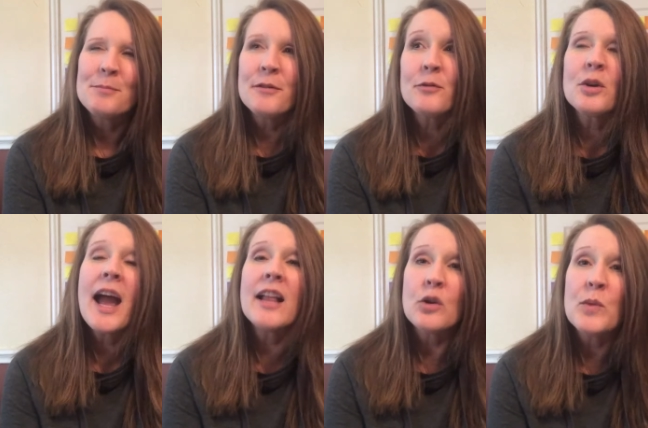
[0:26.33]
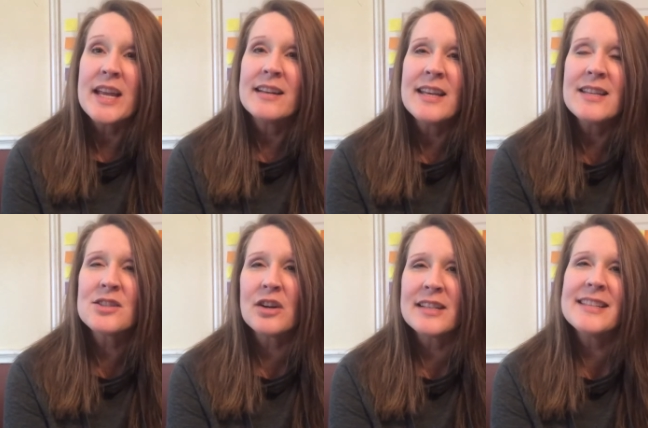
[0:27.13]
Before Halloween, he
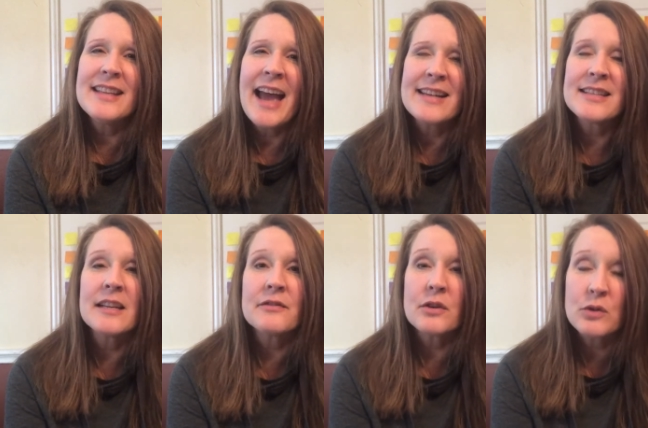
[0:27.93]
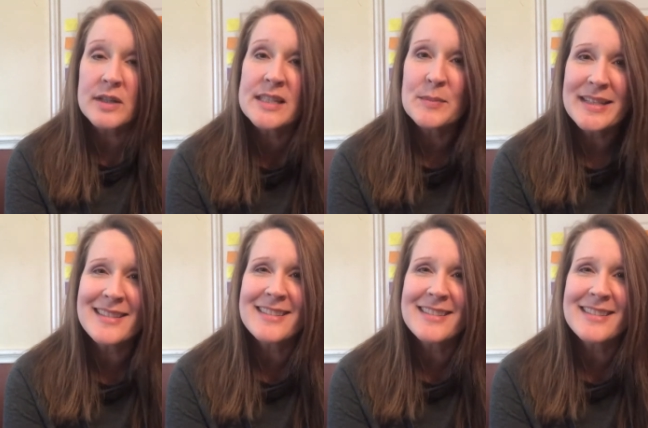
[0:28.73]
started asking for Christmas.